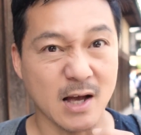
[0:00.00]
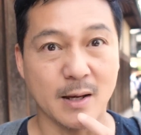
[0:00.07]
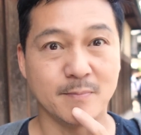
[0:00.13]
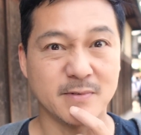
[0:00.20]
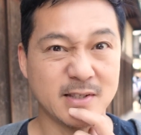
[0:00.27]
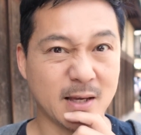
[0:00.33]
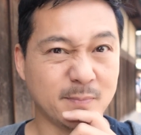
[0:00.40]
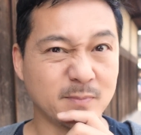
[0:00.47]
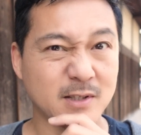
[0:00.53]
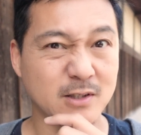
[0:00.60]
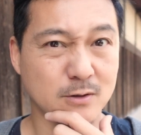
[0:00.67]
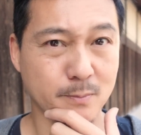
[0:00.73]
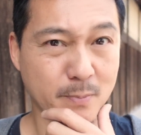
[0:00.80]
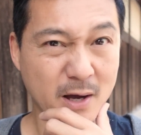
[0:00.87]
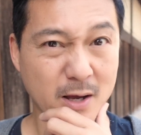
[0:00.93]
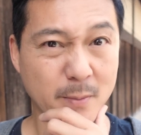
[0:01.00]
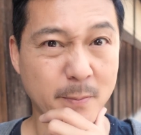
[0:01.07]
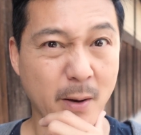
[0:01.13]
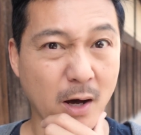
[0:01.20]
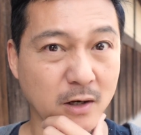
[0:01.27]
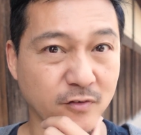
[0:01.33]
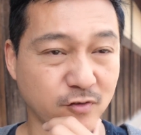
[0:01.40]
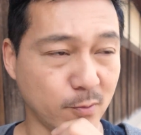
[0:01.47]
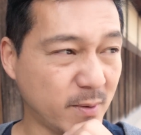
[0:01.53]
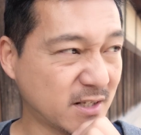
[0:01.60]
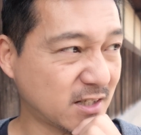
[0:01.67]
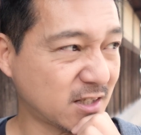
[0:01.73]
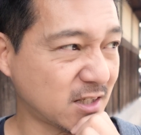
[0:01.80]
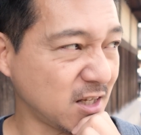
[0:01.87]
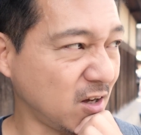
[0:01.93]
I'm tempted to buy a bottle for
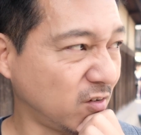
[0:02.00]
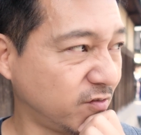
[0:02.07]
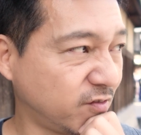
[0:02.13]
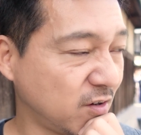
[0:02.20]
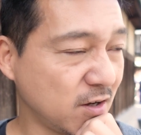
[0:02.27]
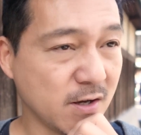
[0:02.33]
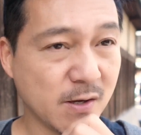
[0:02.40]
myself.